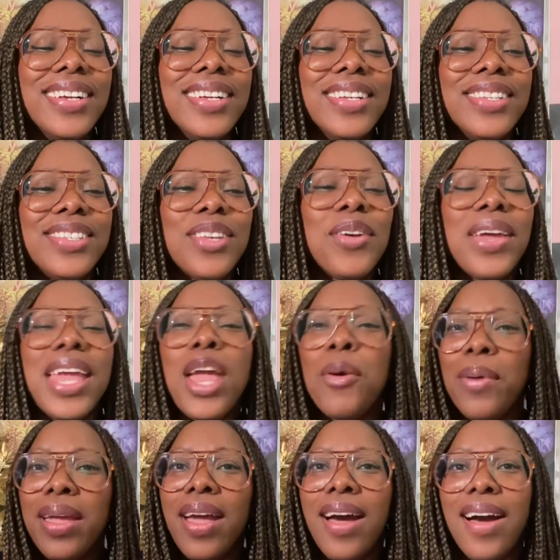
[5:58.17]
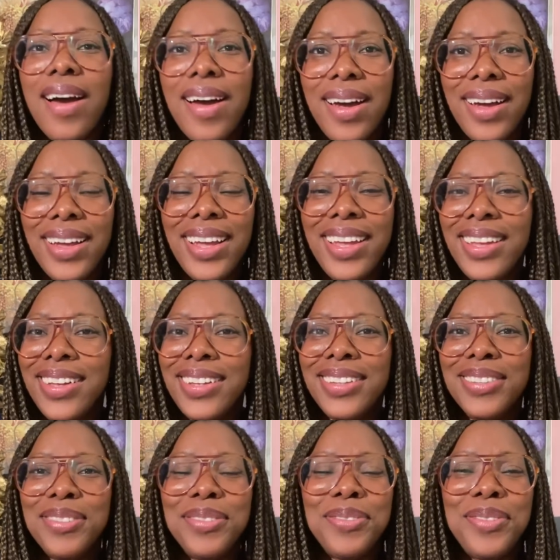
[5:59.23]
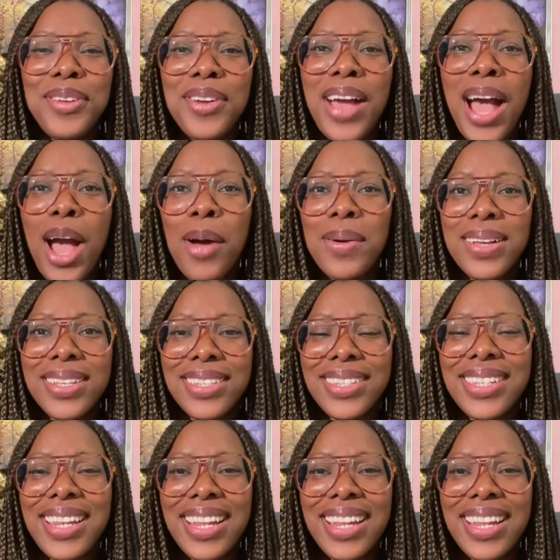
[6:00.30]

so here we are, a few hours